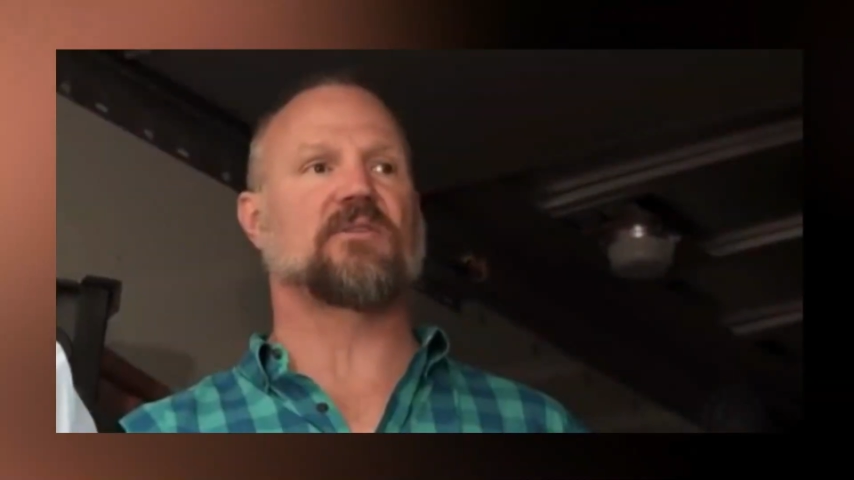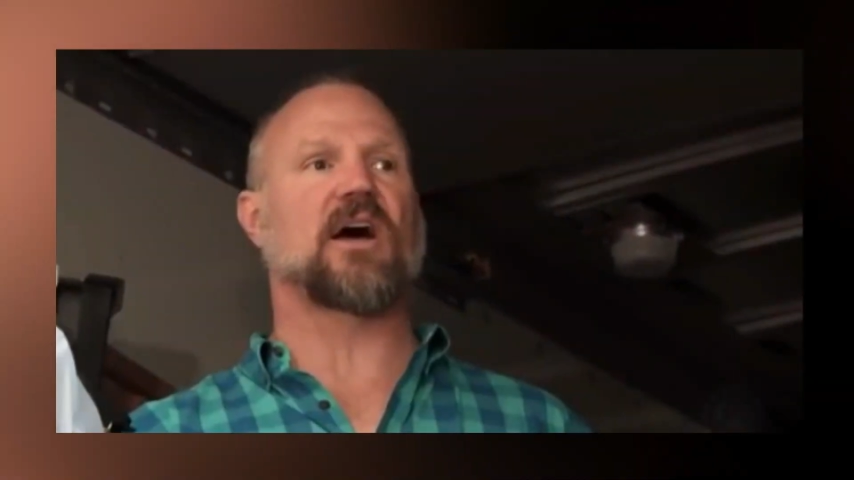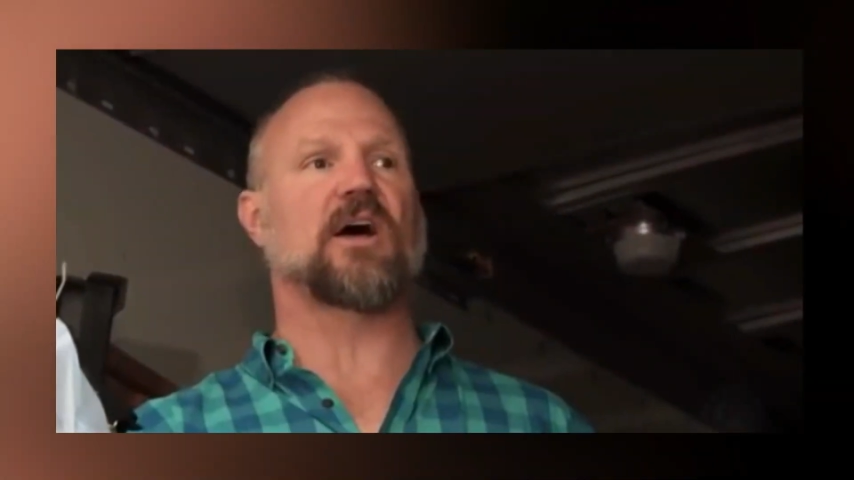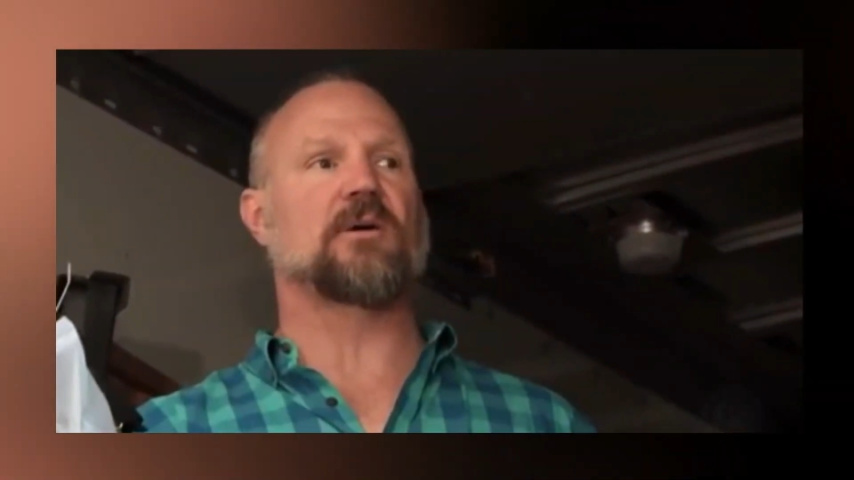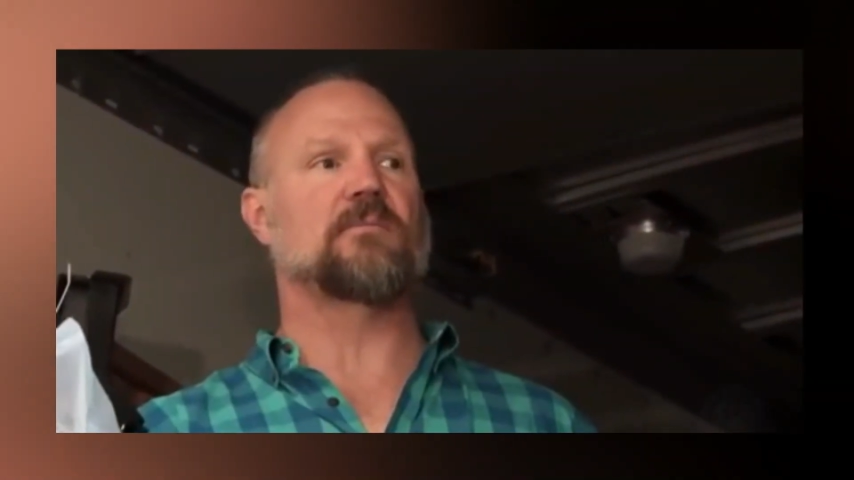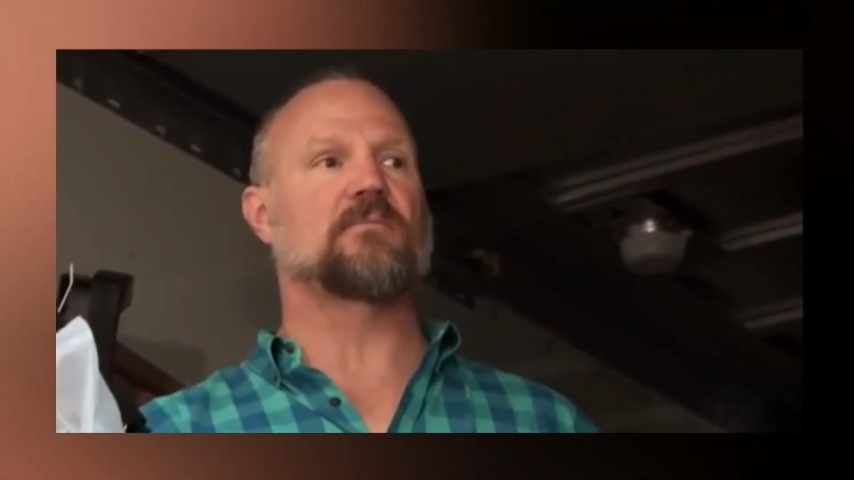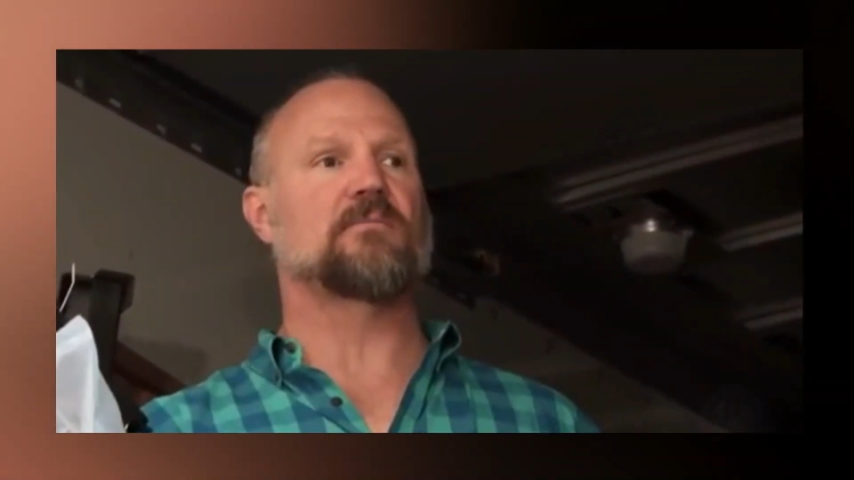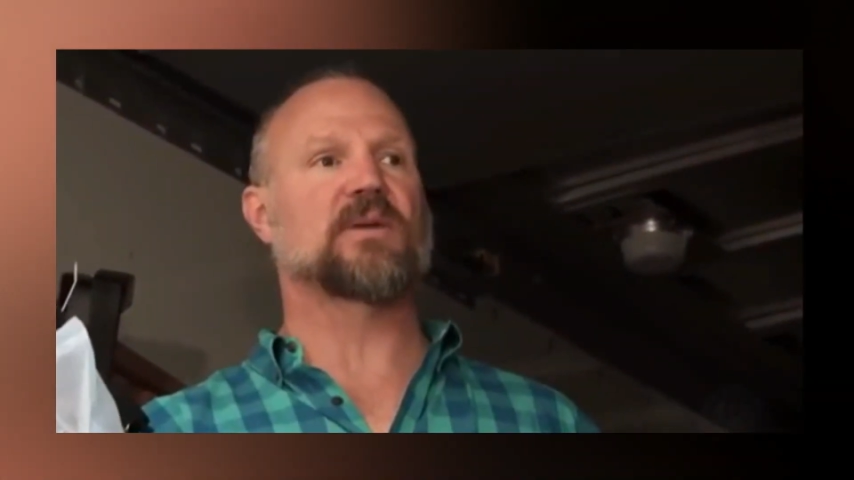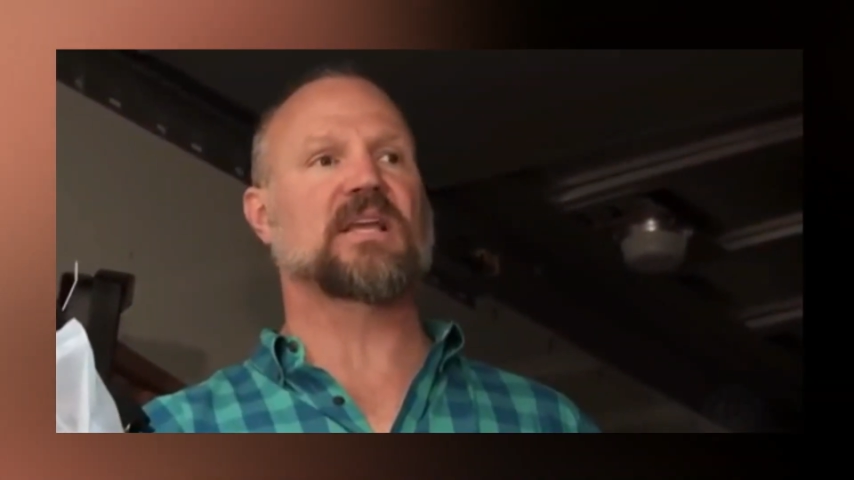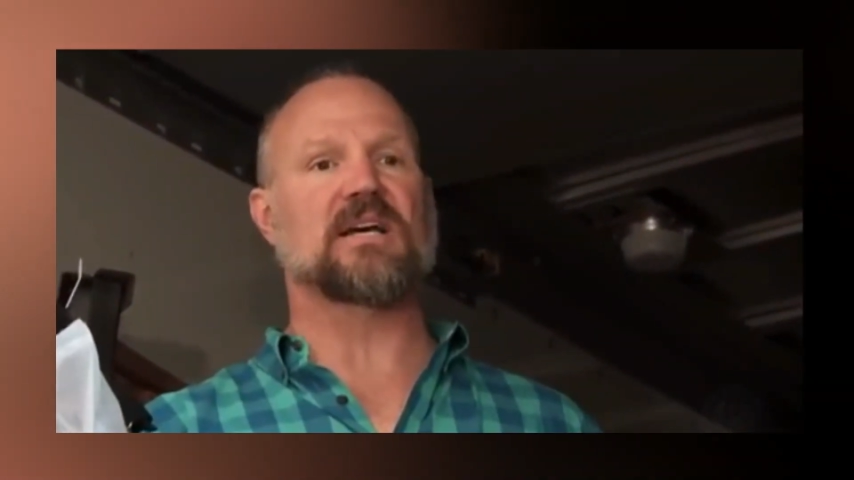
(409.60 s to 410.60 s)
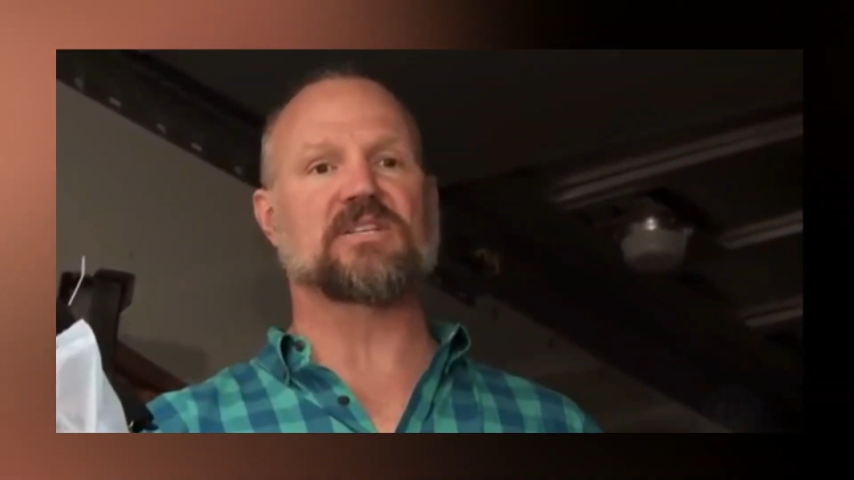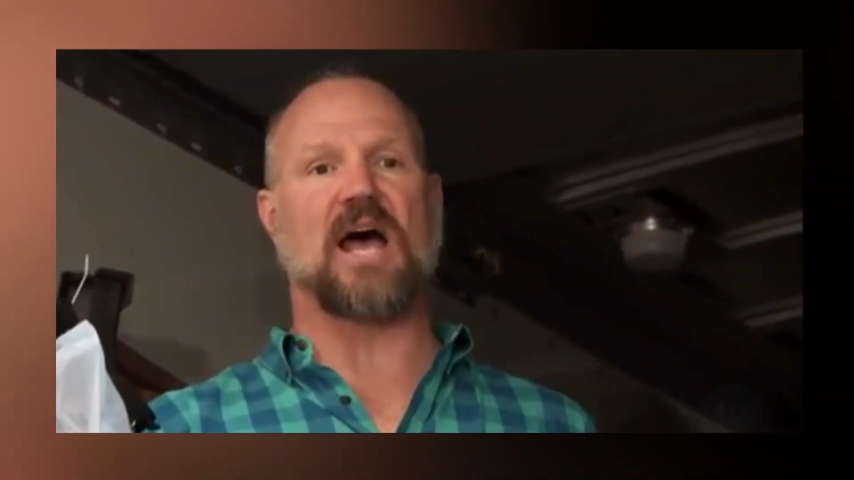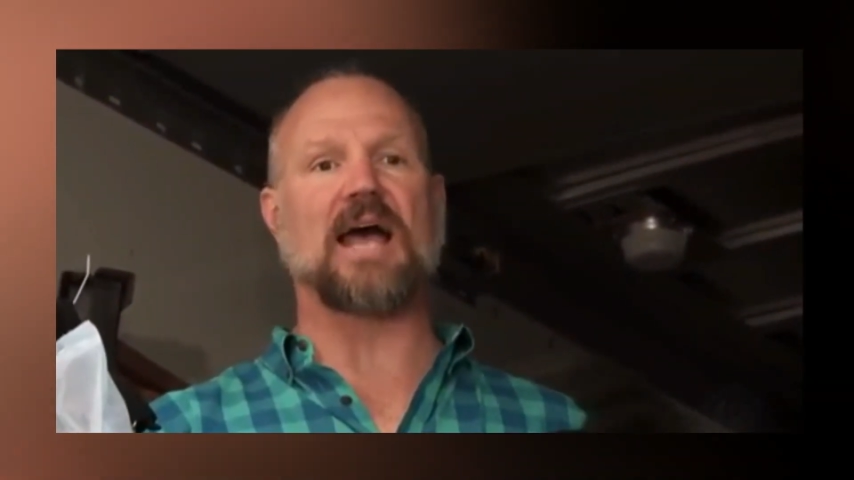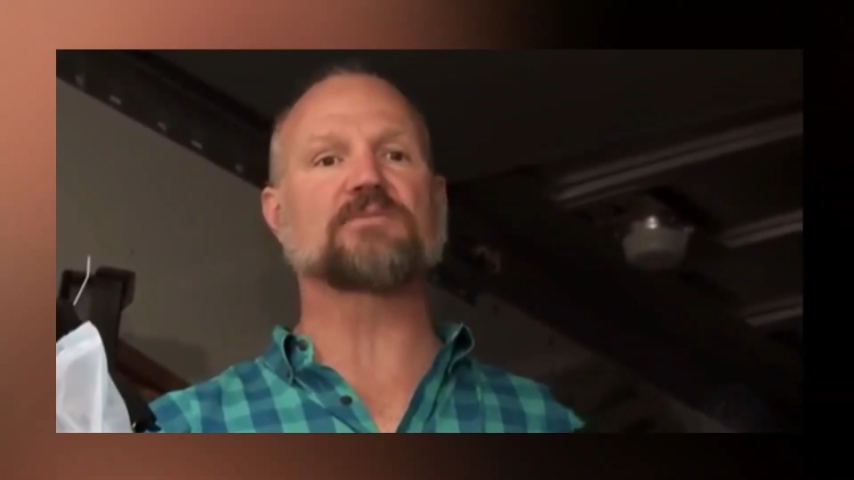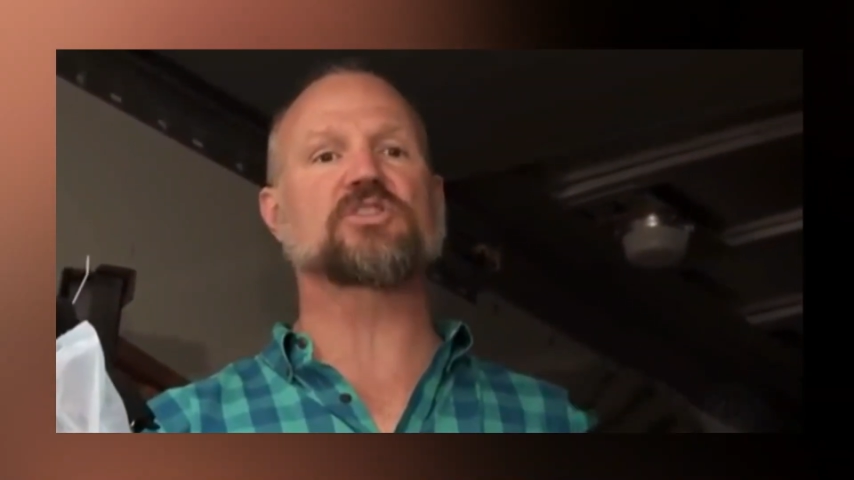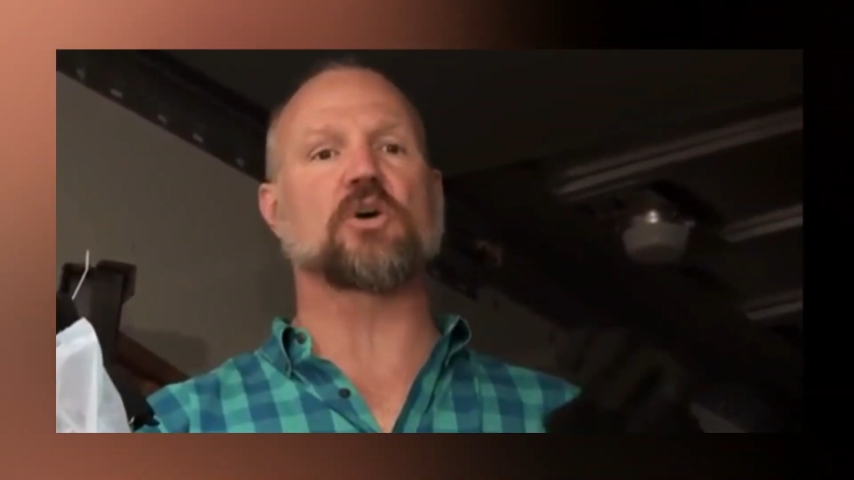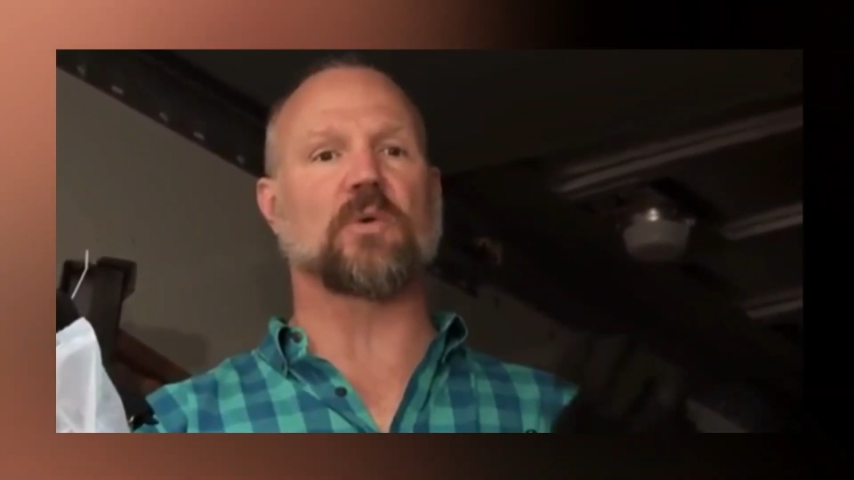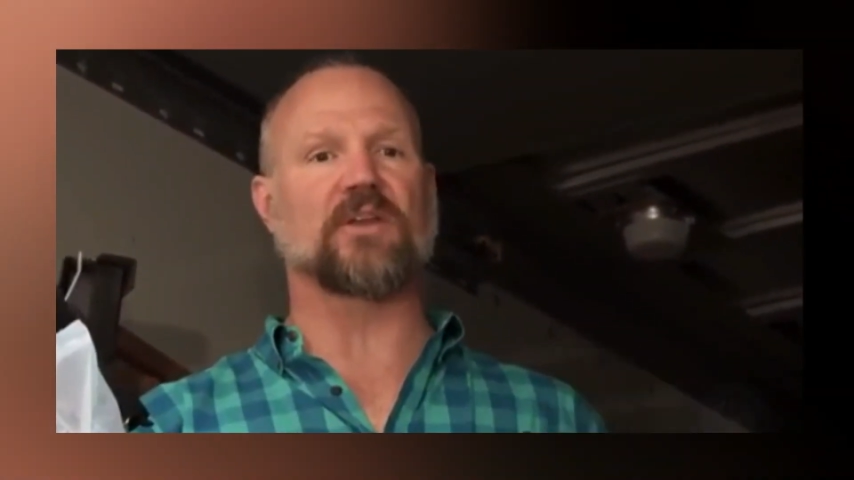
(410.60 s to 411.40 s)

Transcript: assume Kody was cryptically